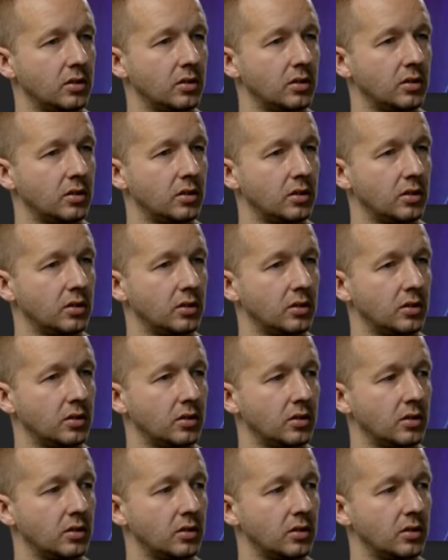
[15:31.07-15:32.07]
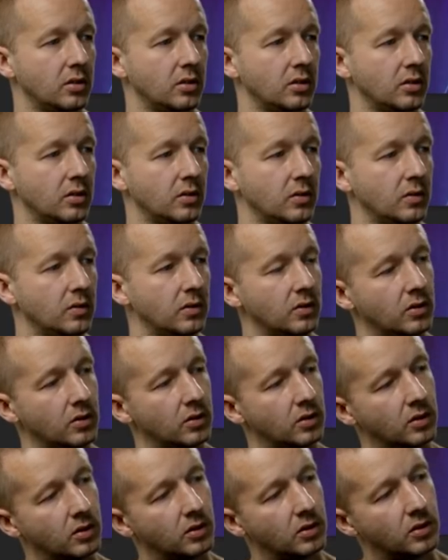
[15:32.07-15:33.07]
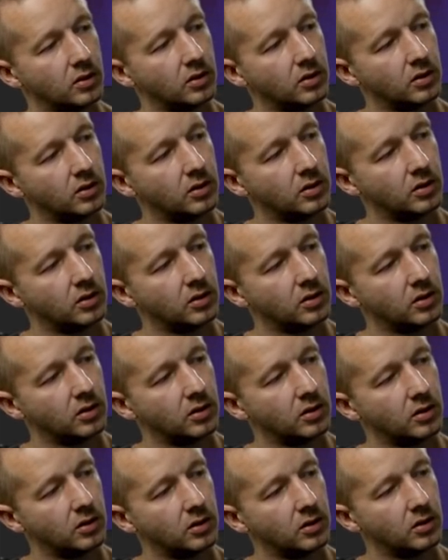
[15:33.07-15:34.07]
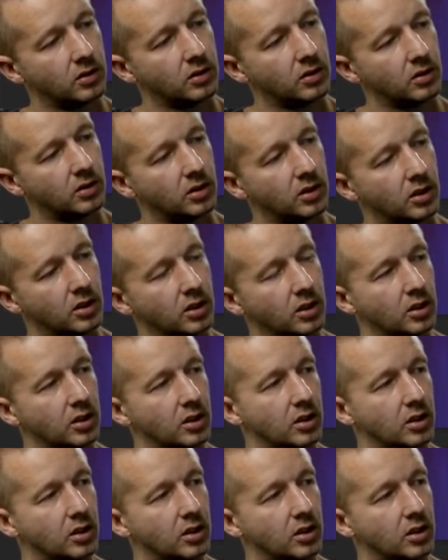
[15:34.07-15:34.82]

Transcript: Nobody speaks.